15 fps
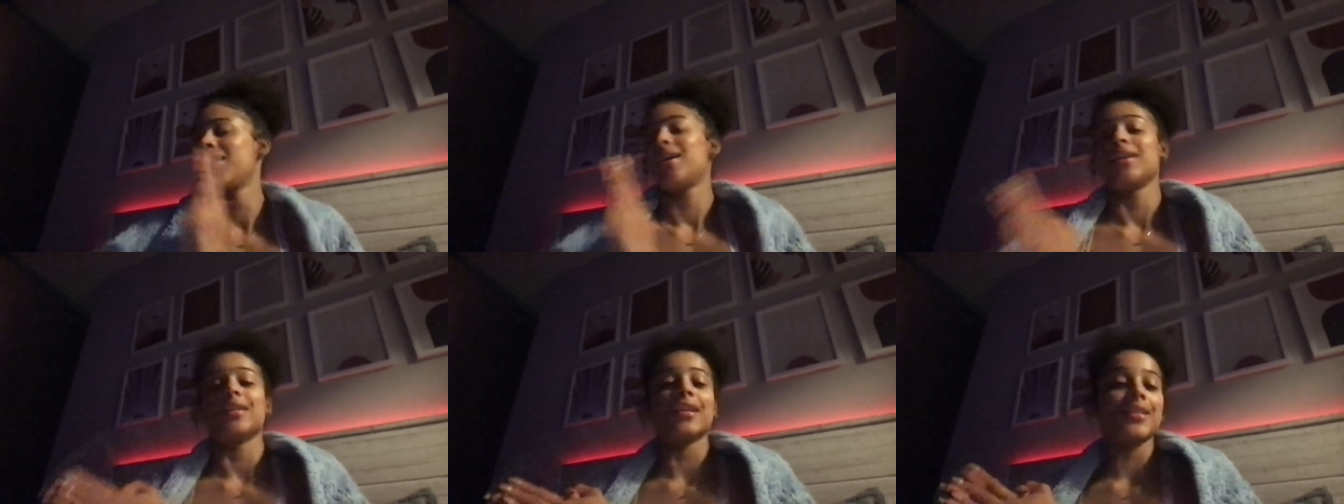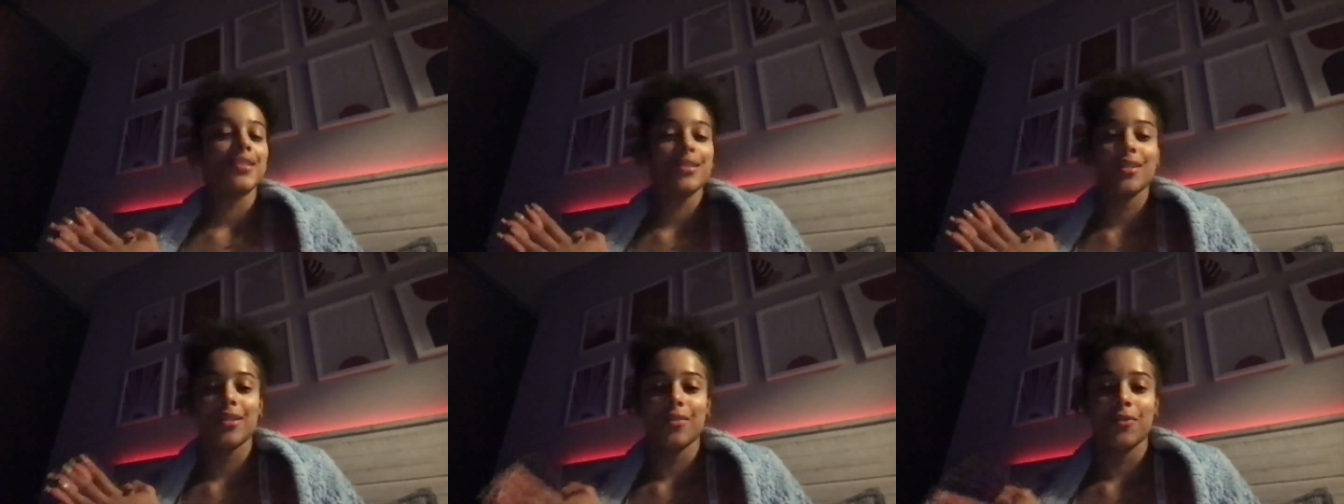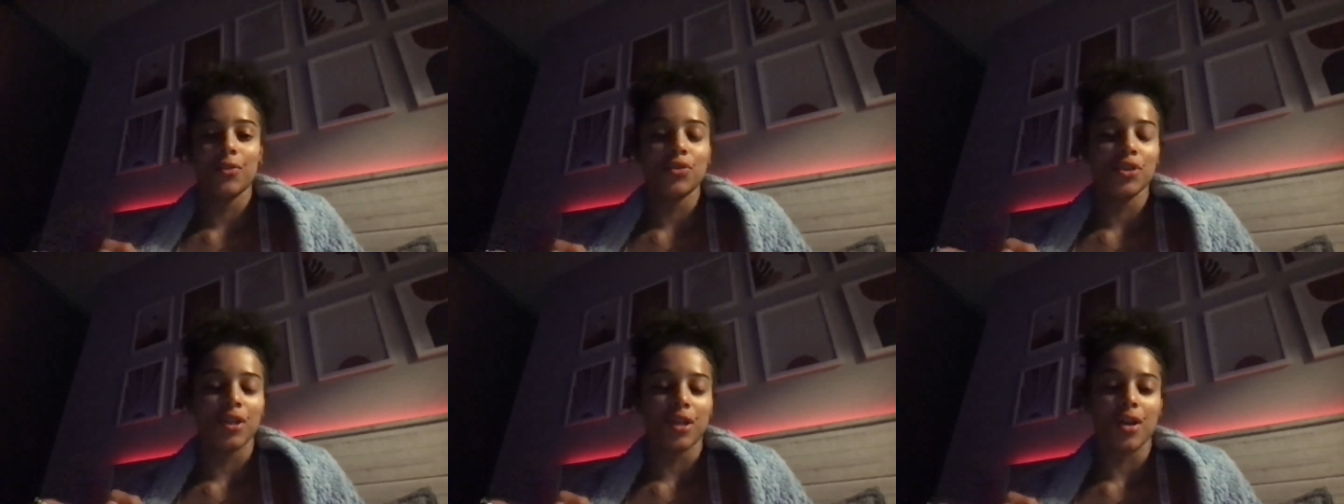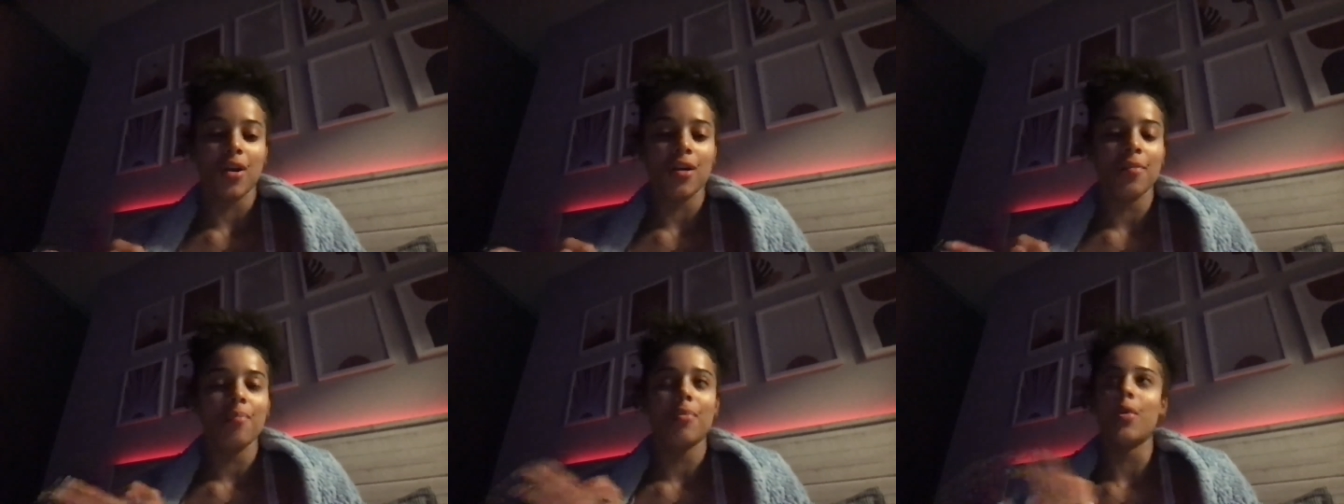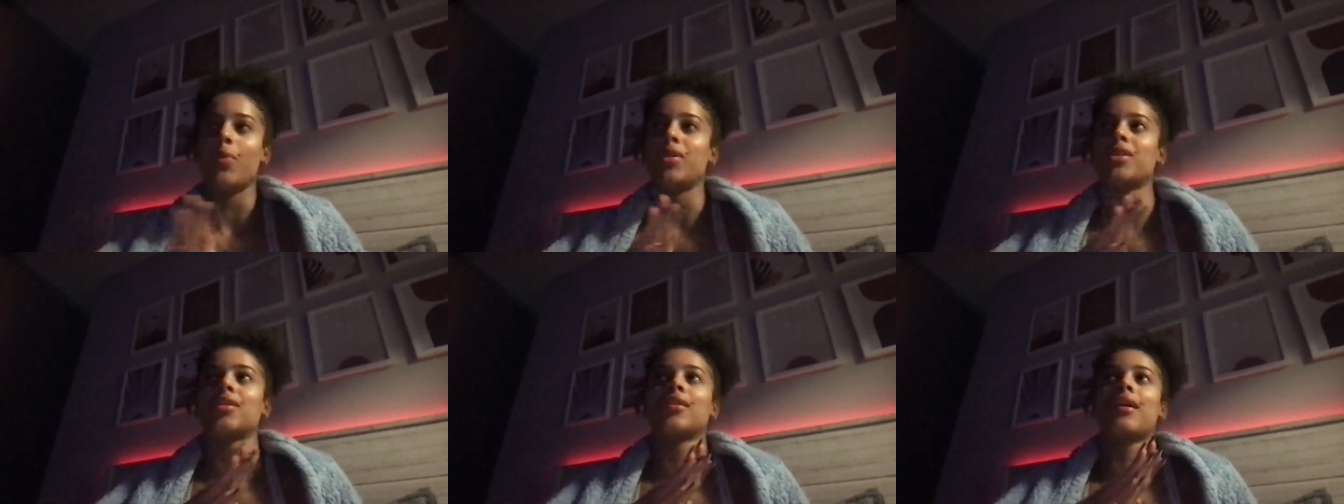yes, that's in the future to come, but we
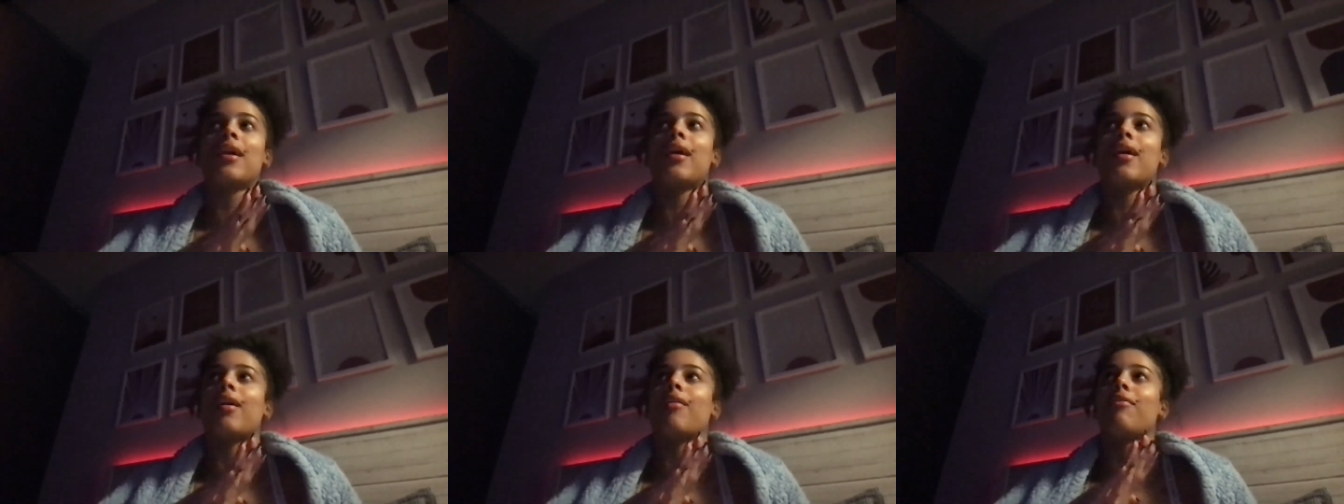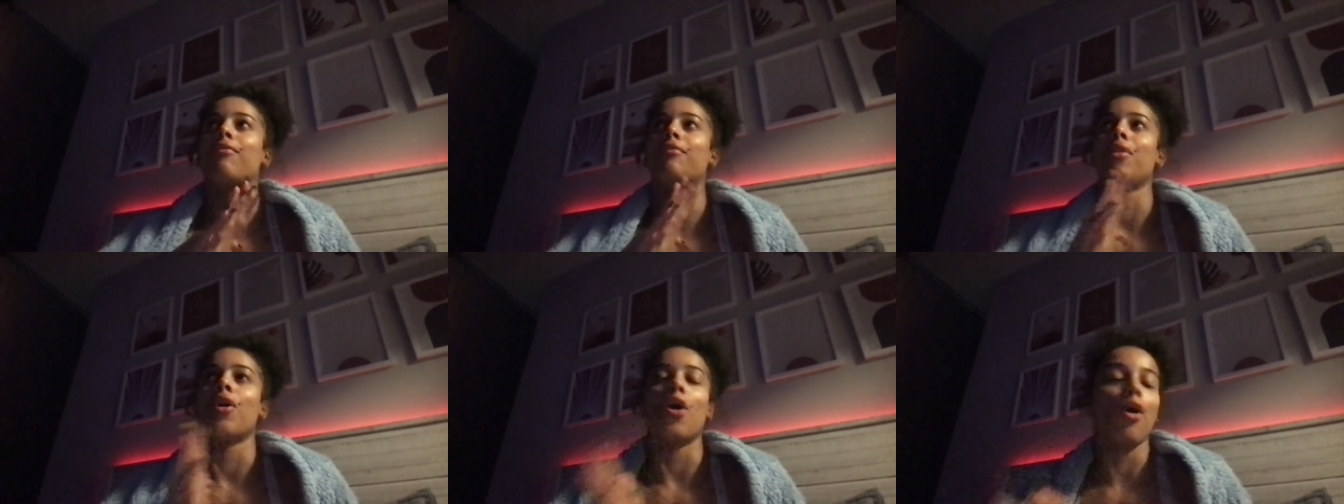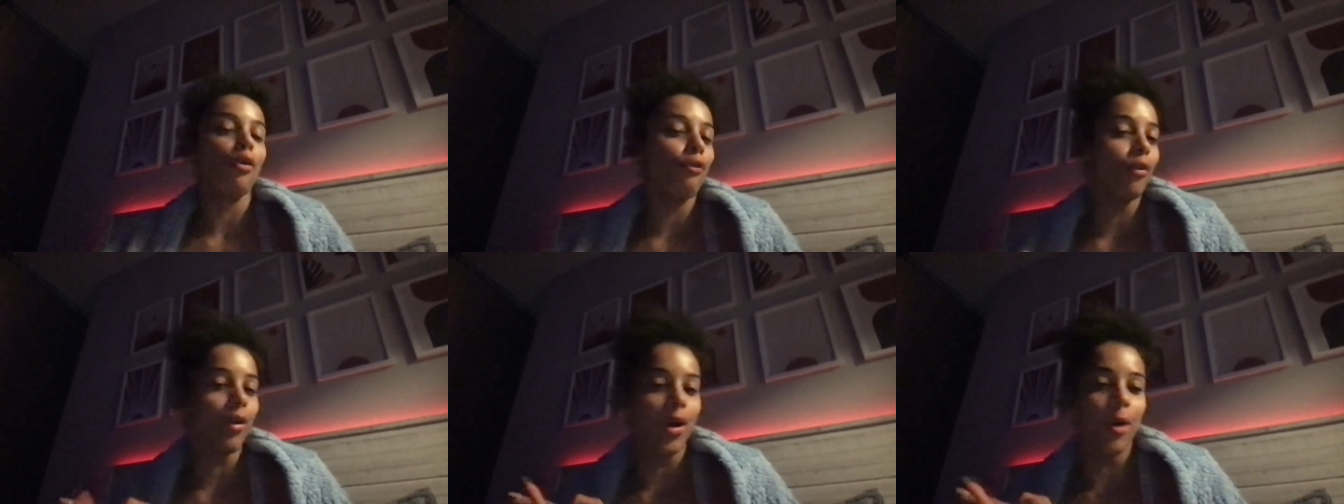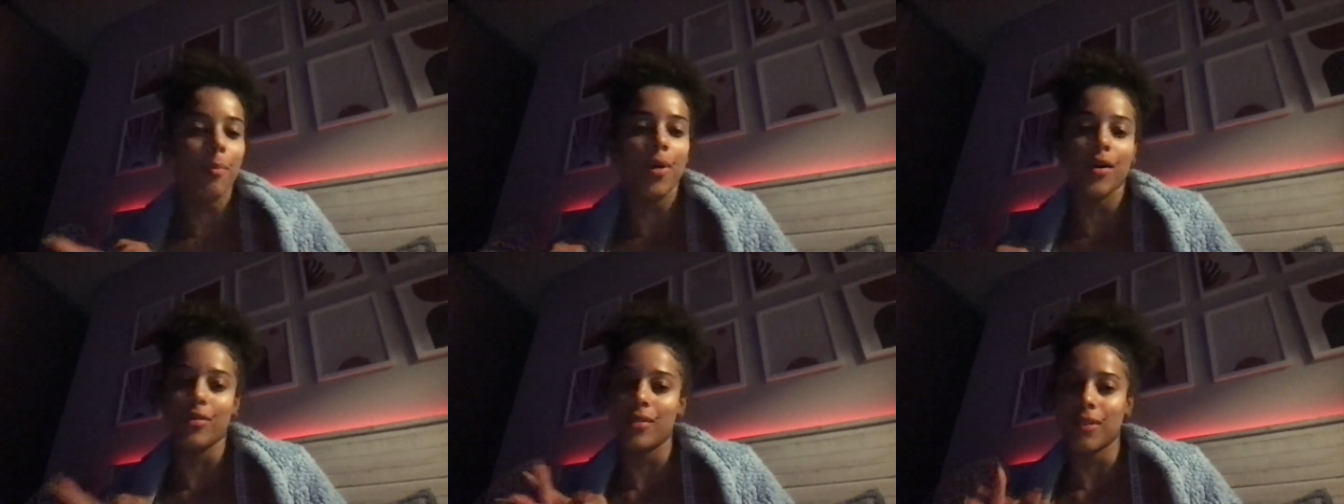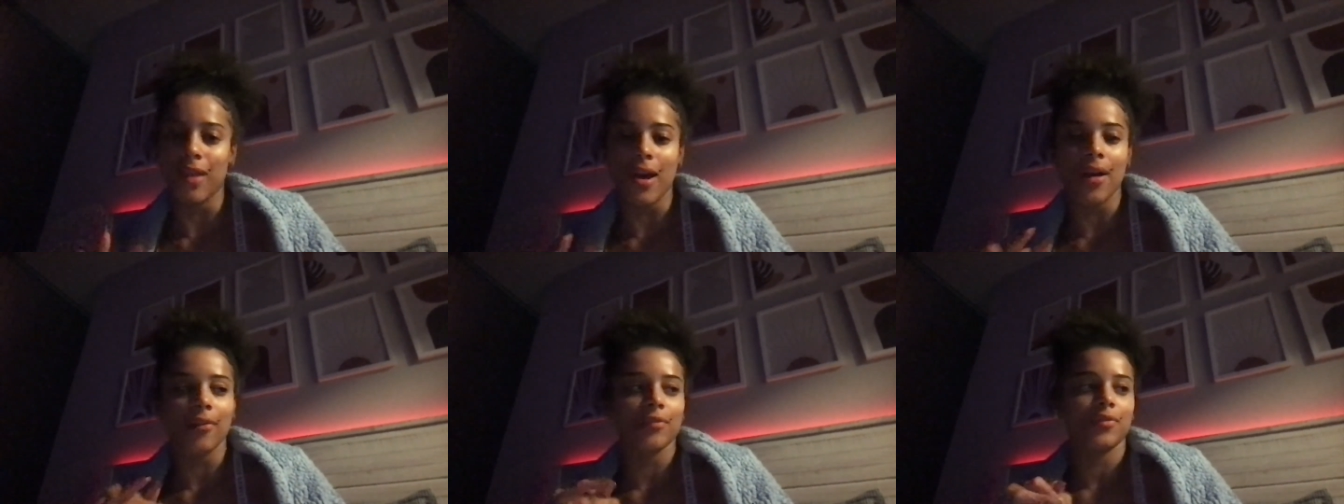still have over a month
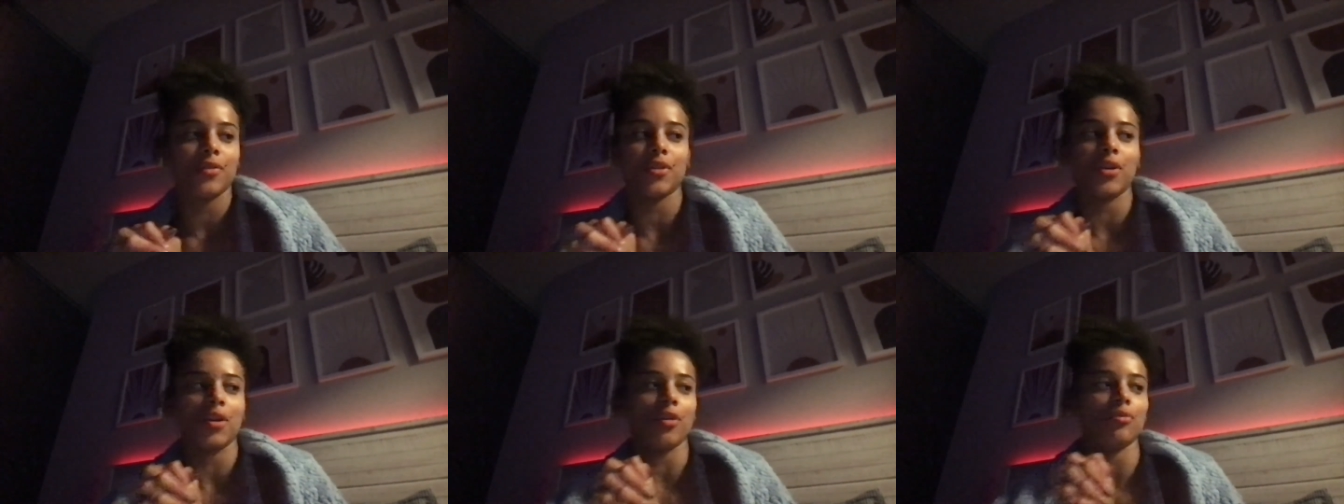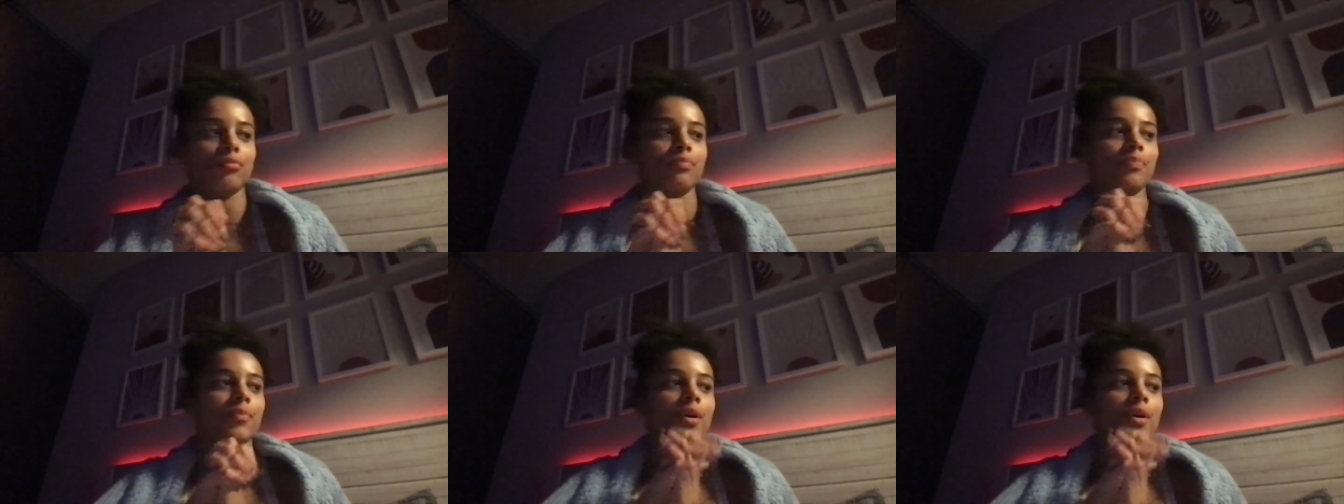left, you know.